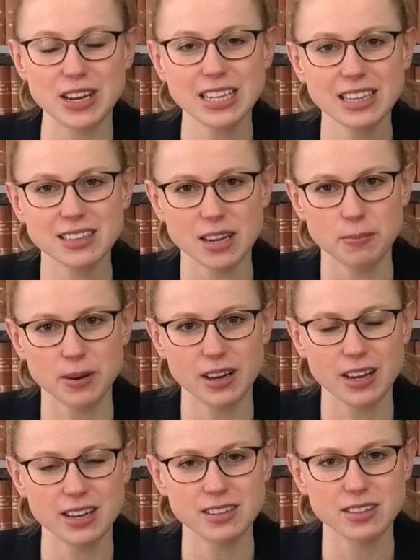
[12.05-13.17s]
a little deeper
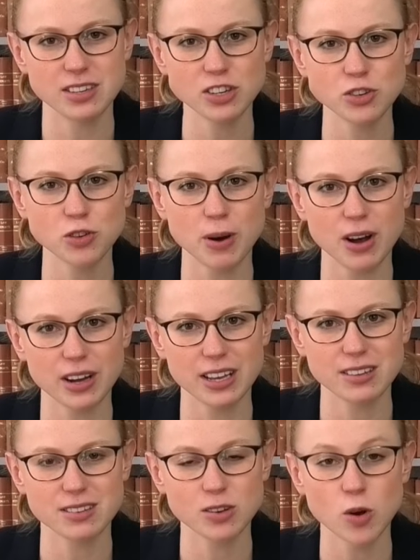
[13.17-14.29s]
into the Digital Markets,